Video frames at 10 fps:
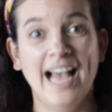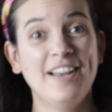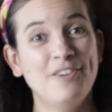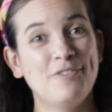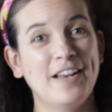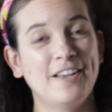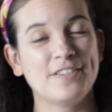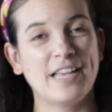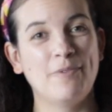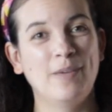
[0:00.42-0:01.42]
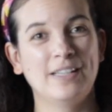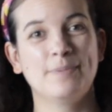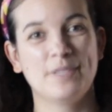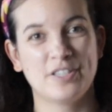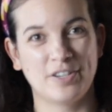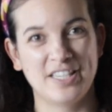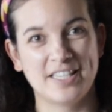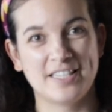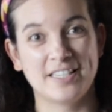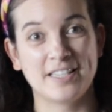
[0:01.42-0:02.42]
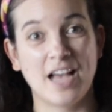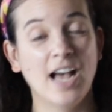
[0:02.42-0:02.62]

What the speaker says: Hello fellows and welcome to Sonnet Sisters.